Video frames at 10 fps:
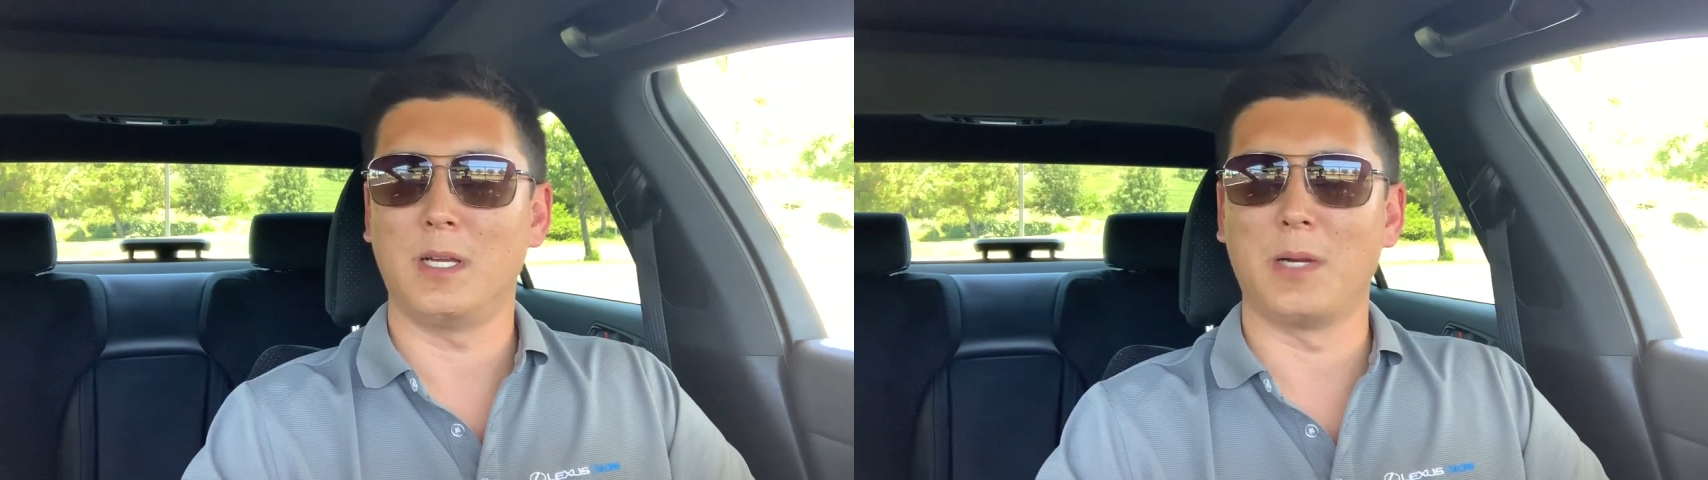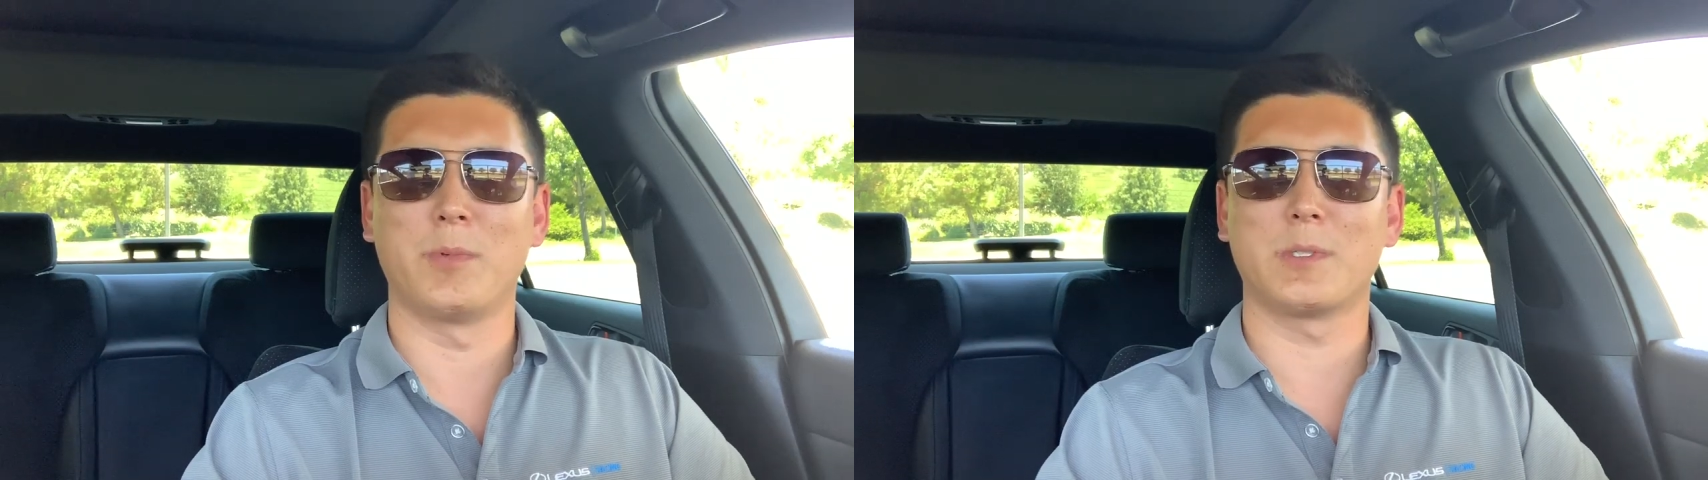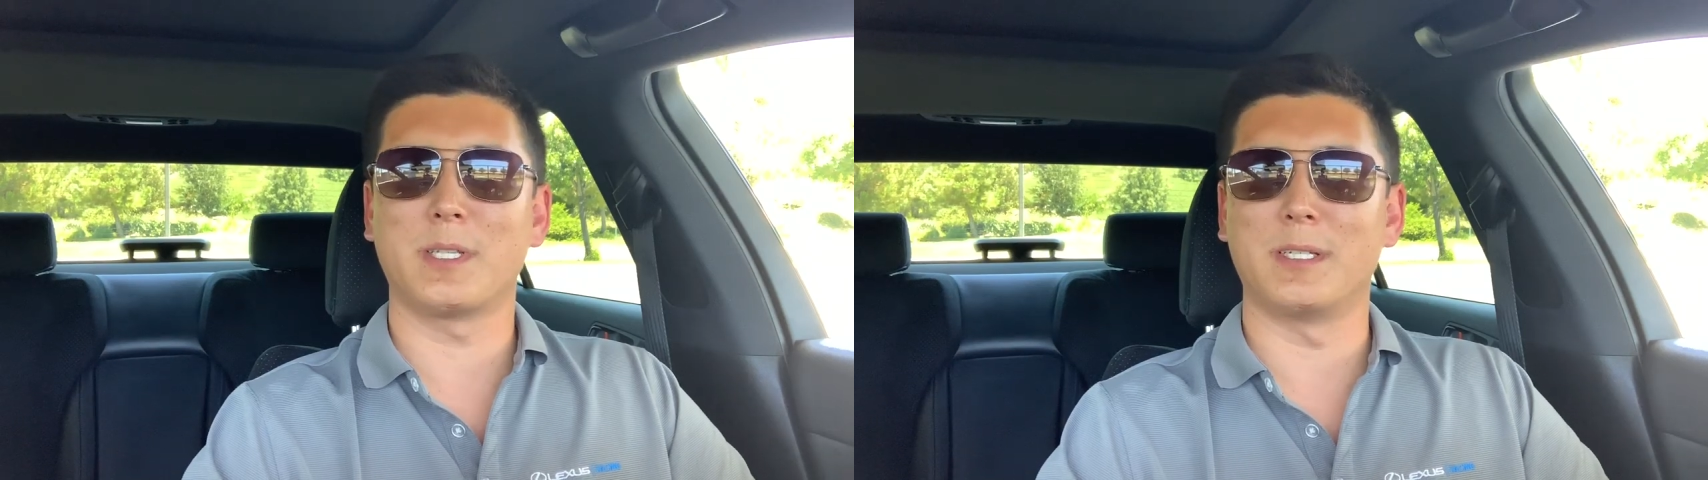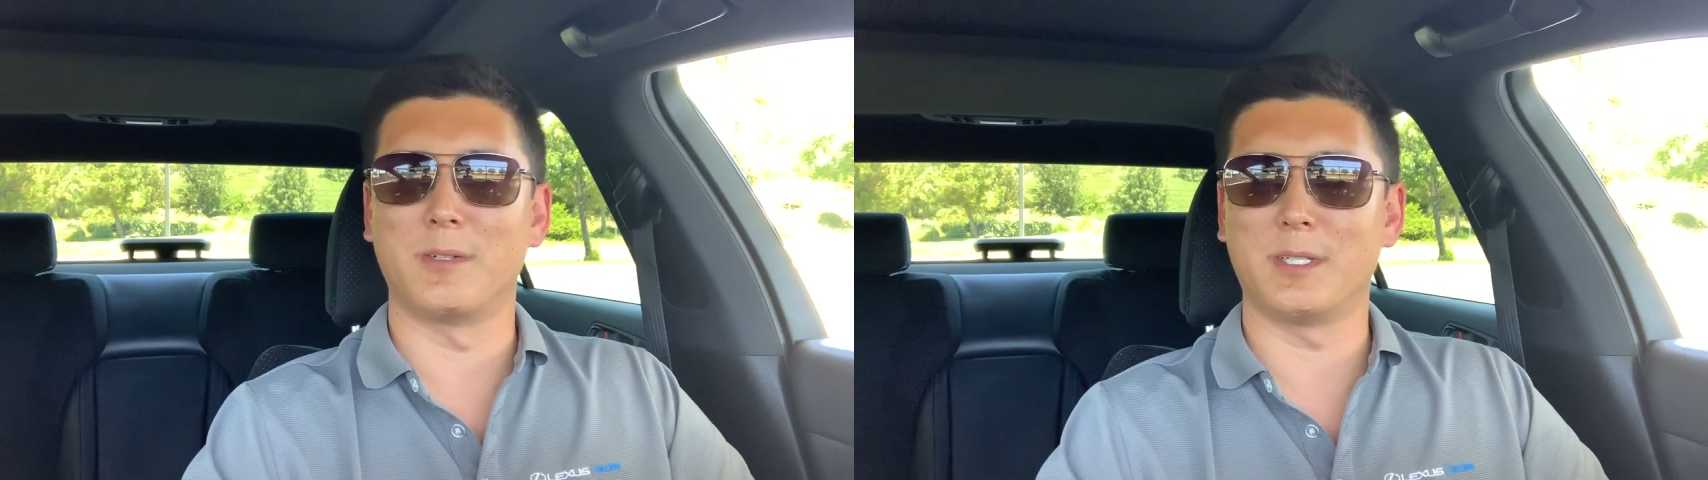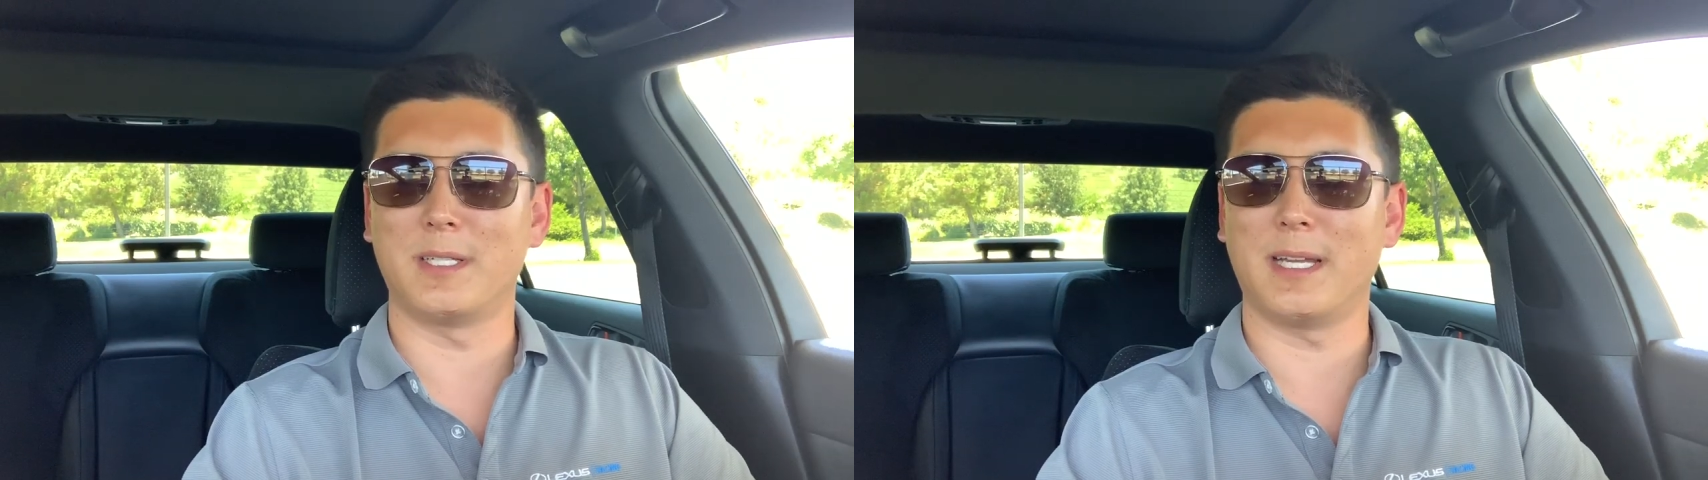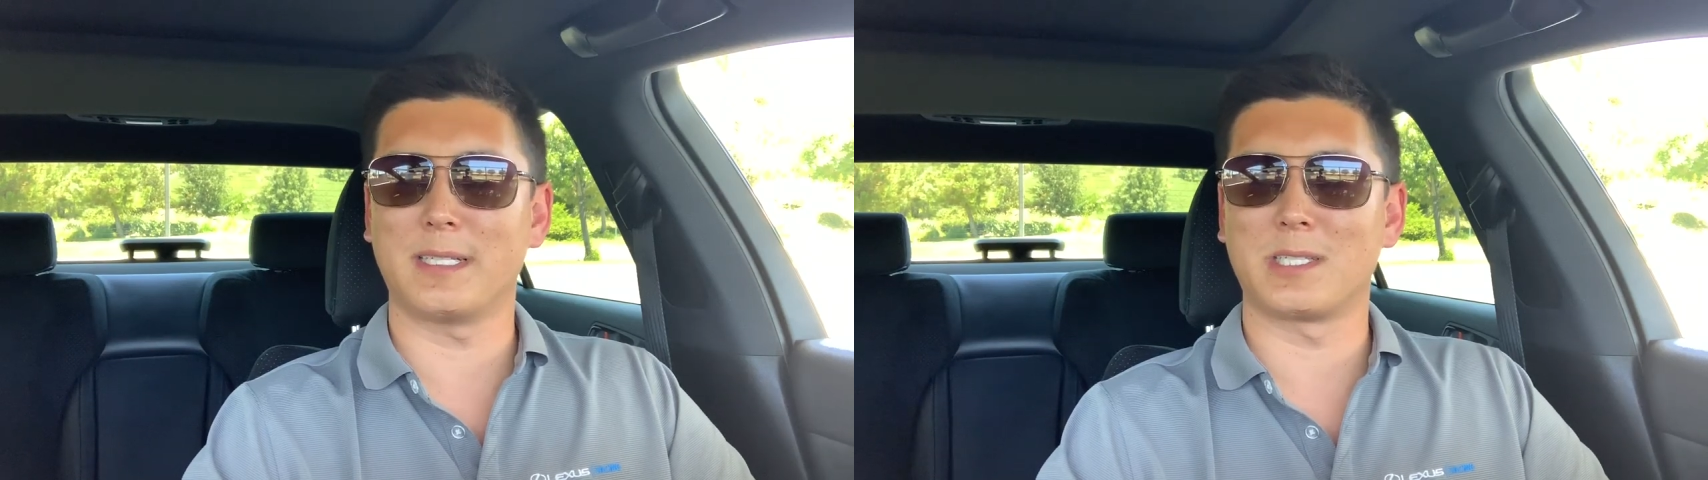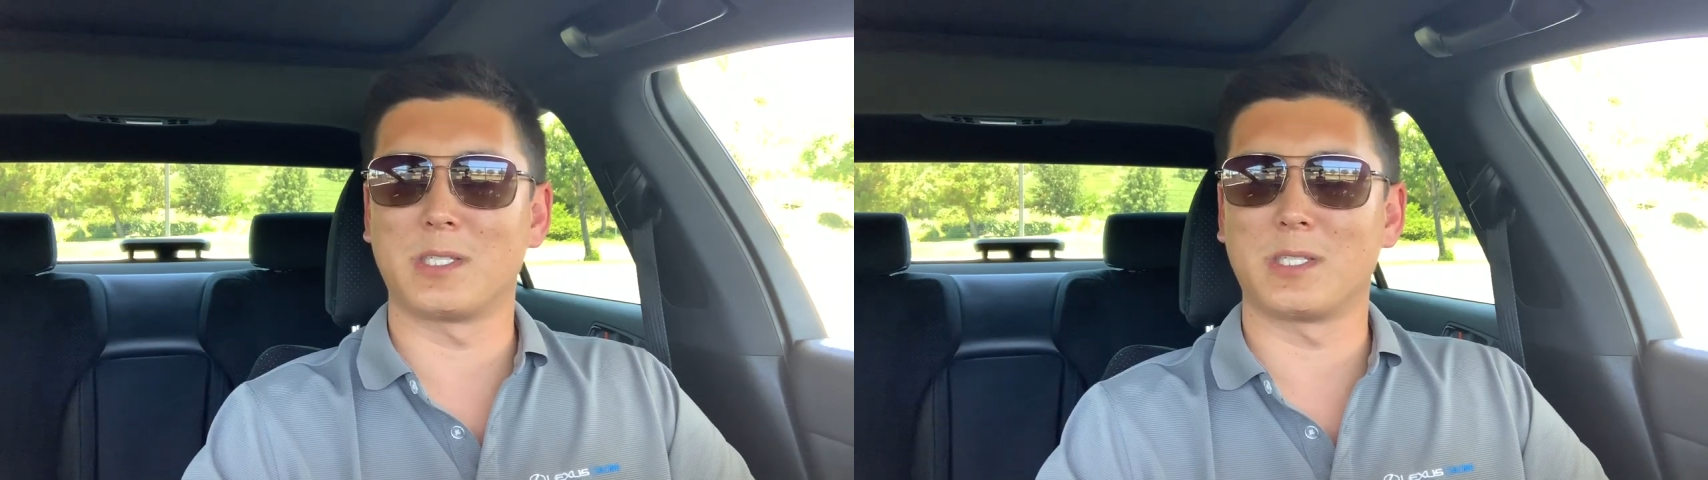I won't say no to that.